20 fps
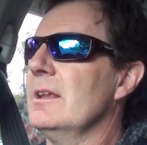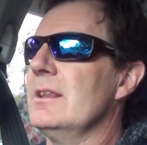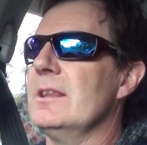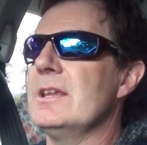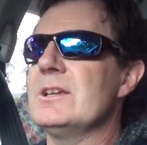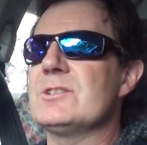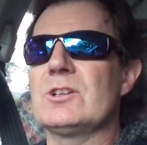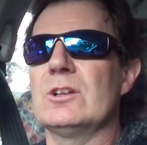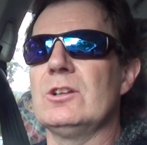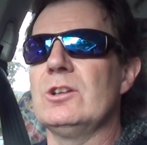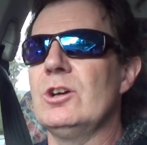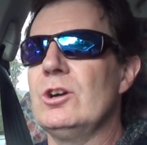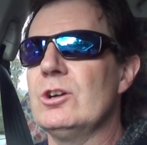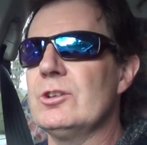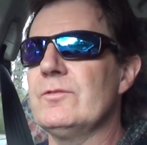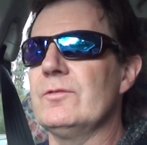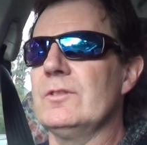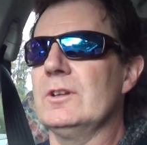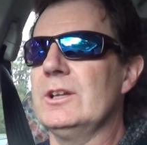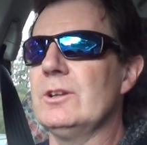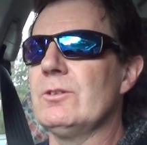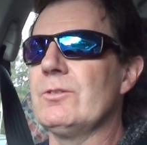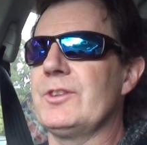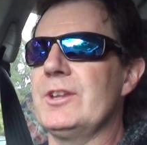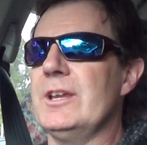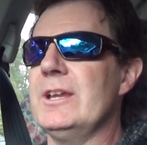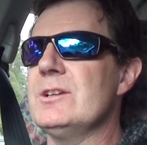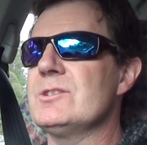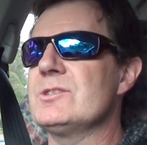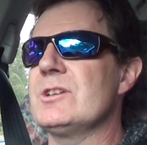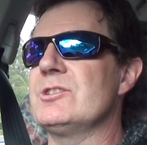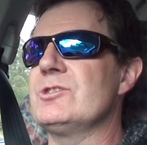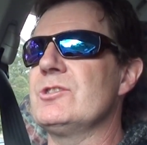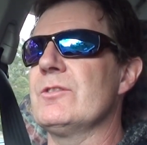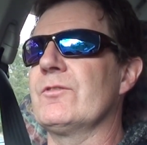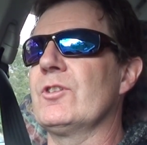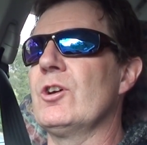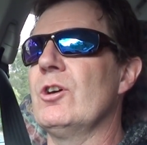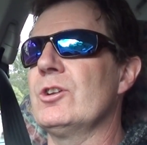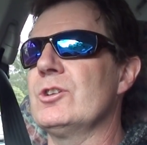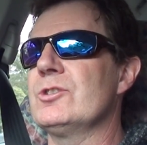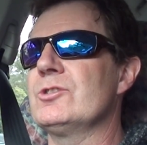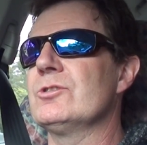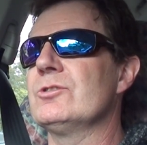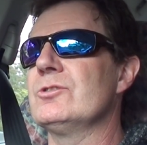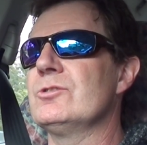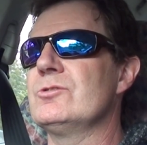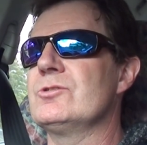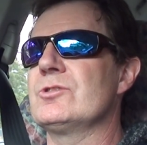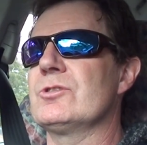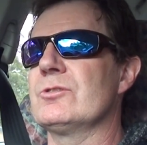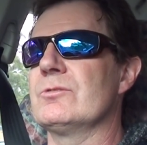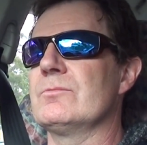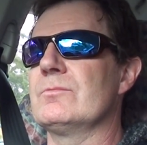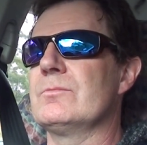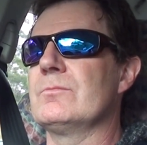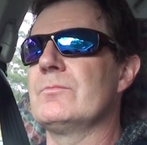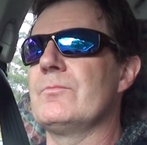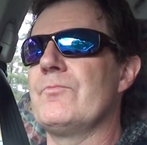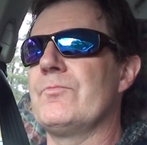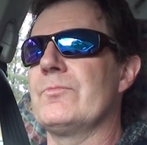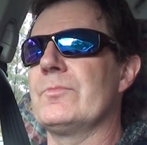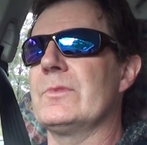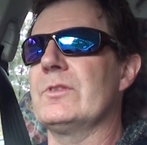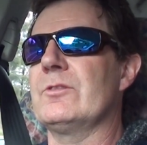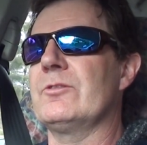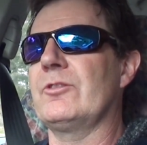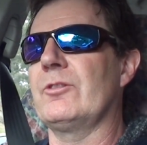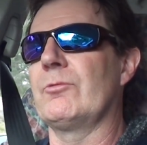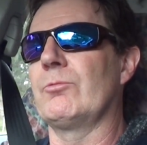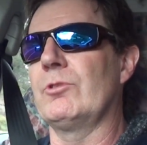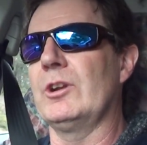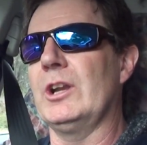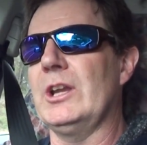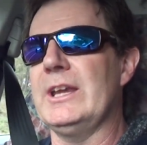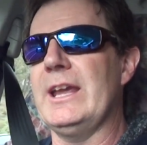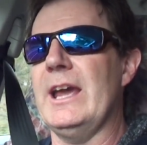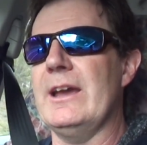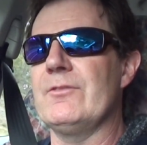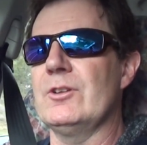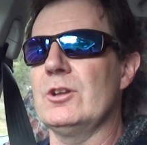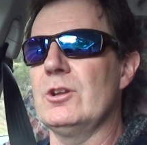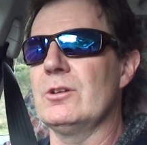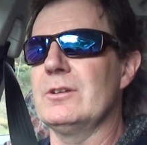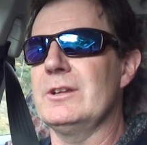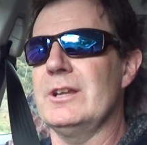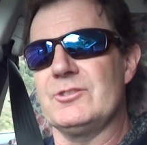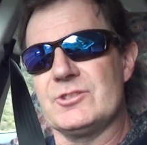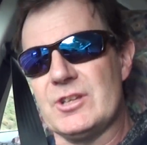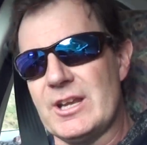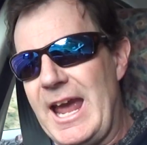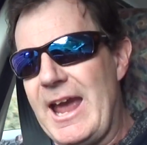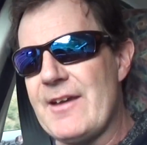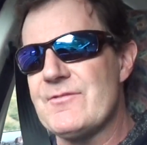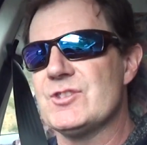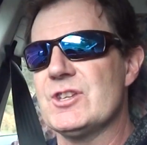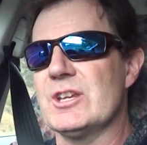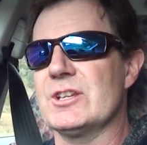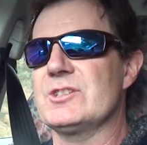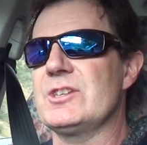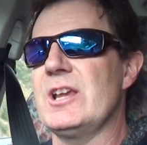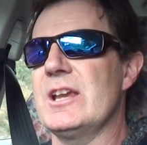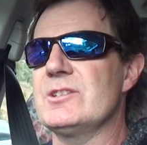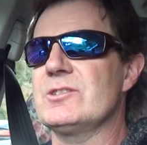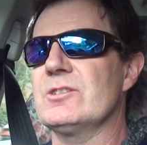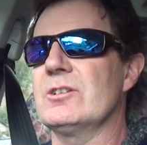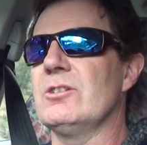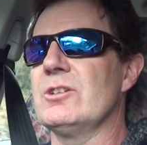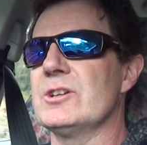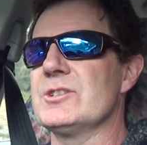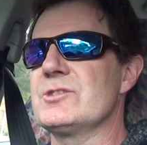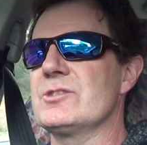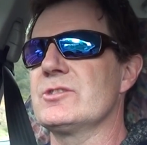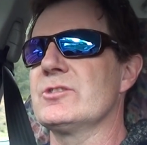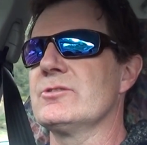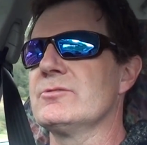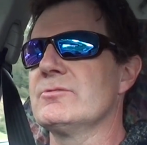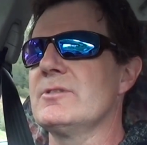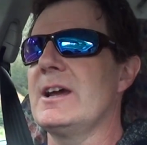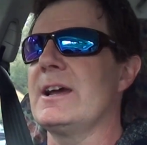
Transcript: there's a lot of little things that you've got to do to really have to have success, guys, to